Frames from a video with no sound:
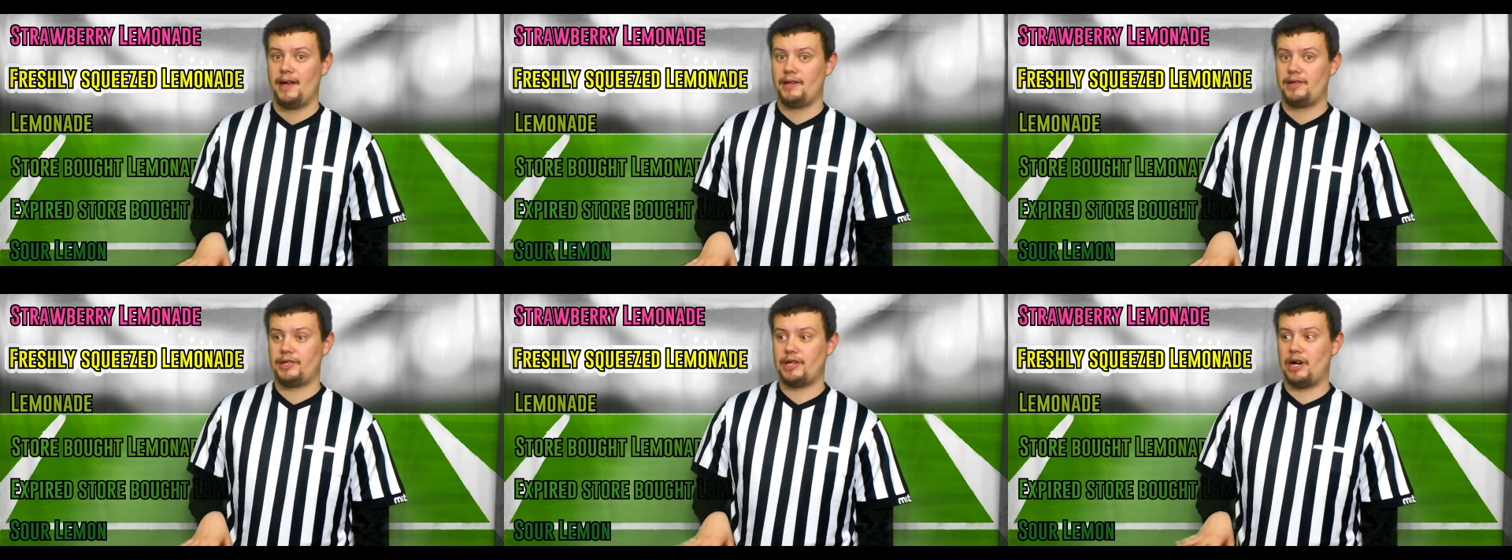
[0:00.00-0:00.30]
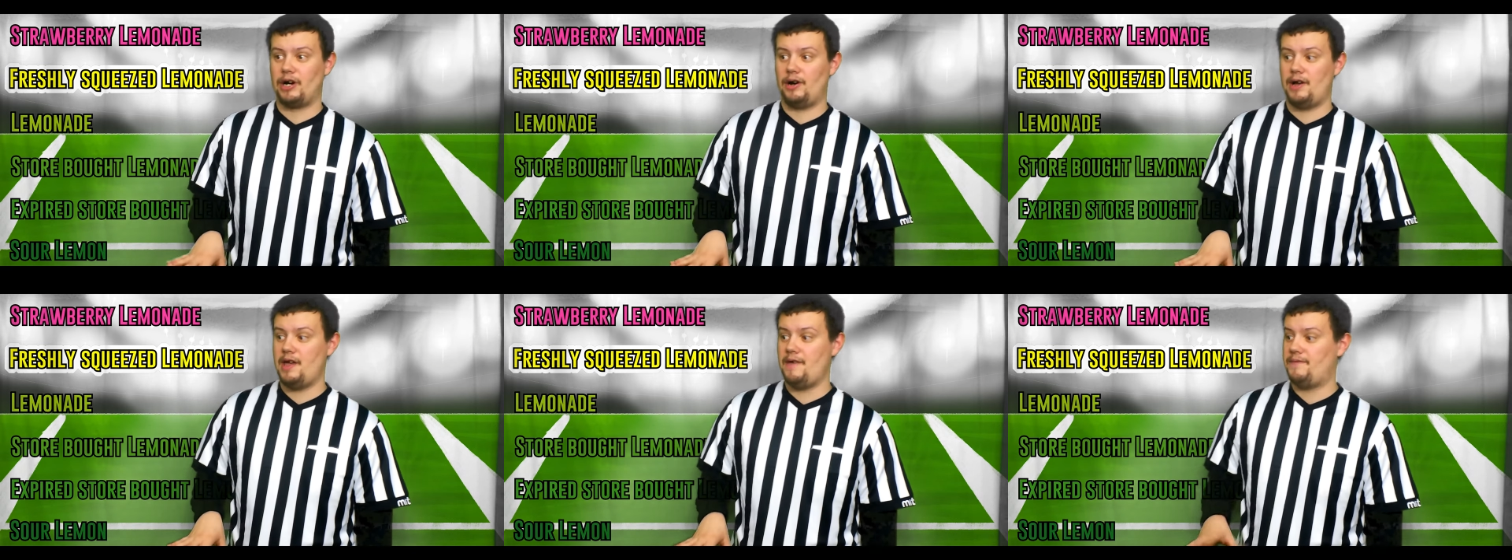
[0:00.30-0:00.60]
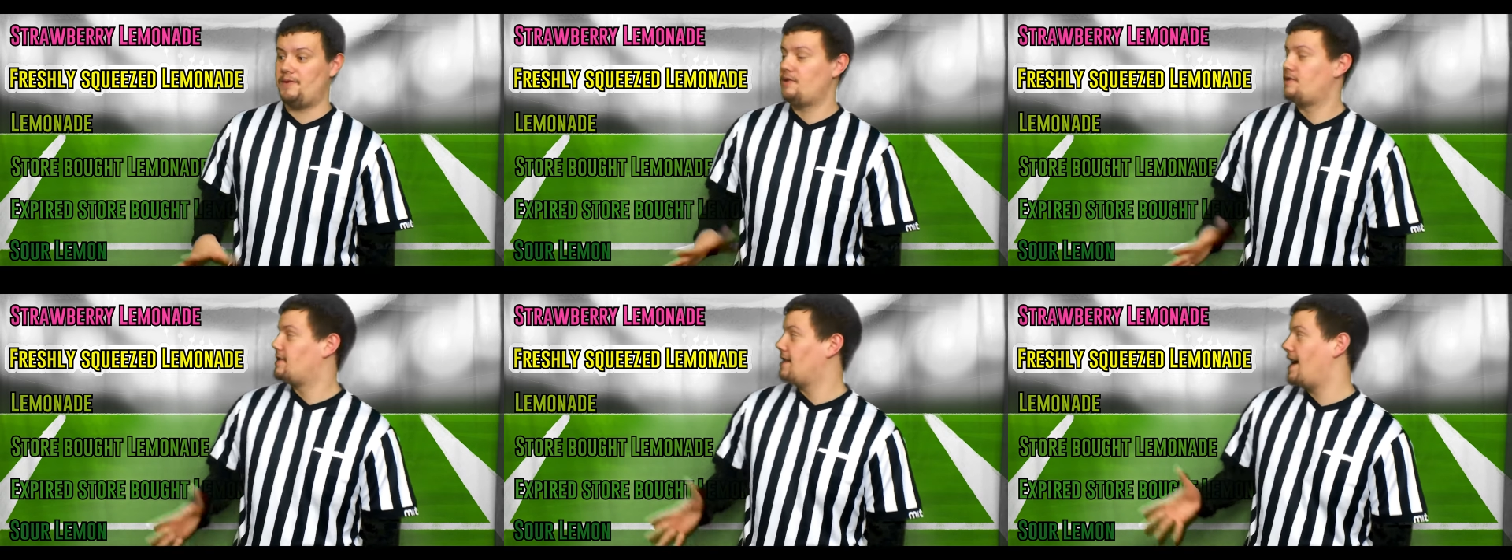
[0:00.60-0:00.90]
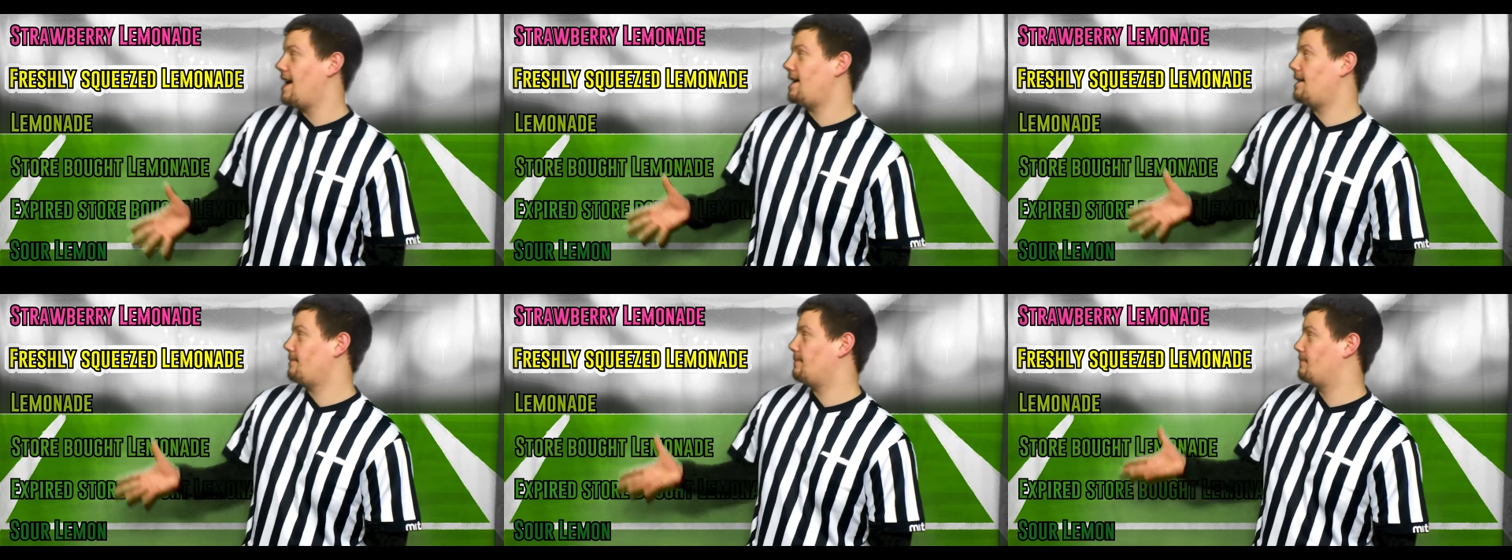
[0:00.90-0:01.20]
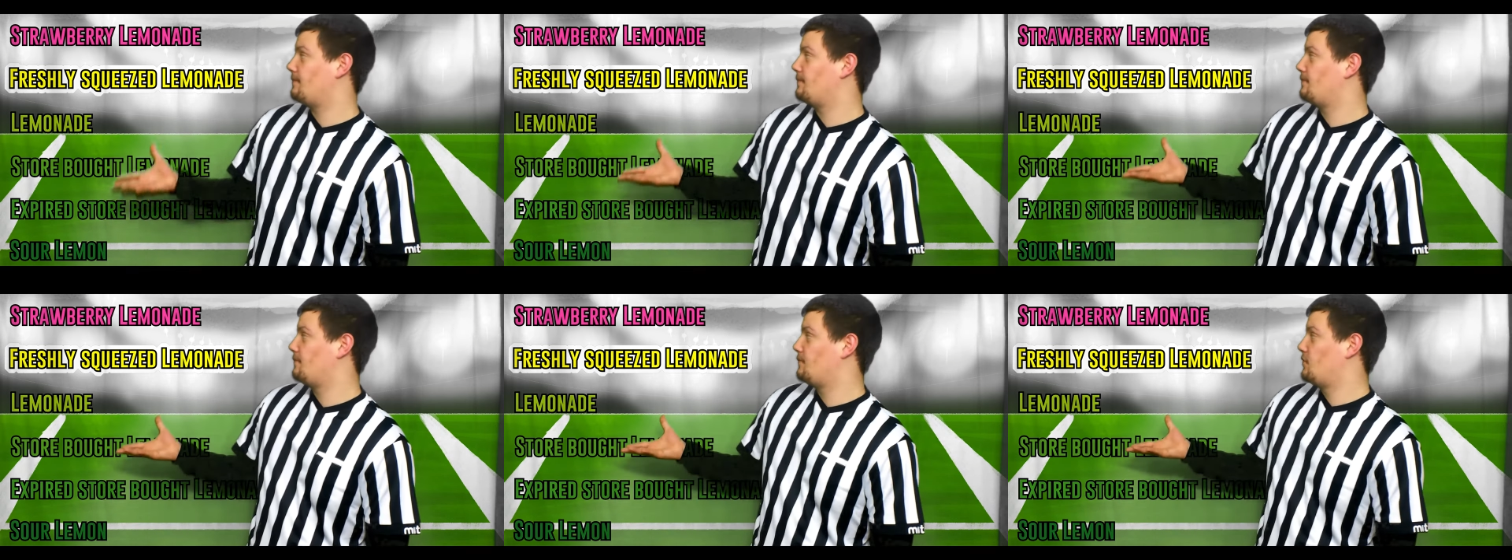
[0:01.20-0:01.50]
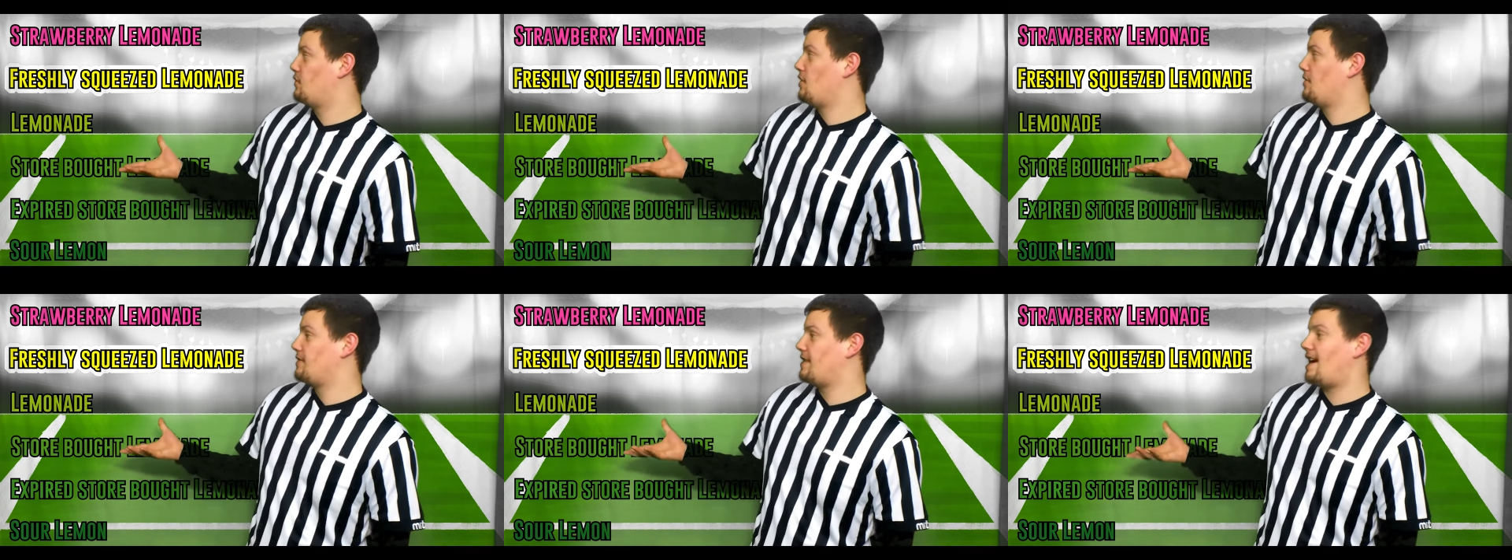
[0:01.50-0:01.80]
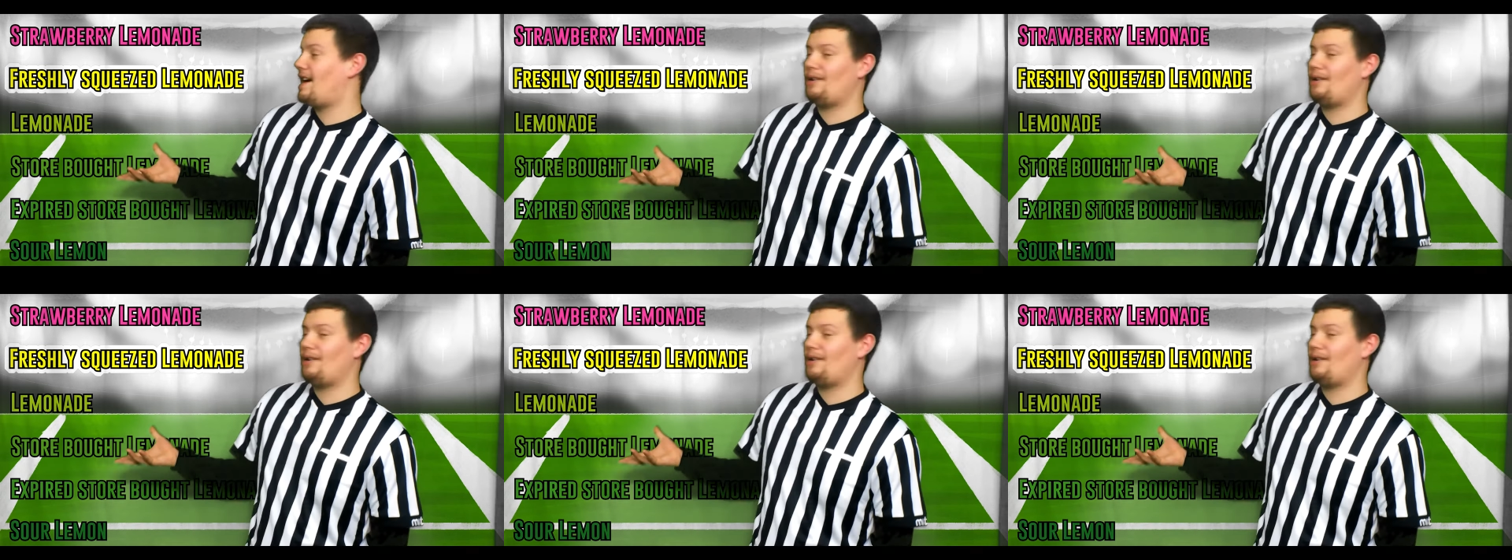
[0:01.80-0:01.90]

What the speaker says: So if you take those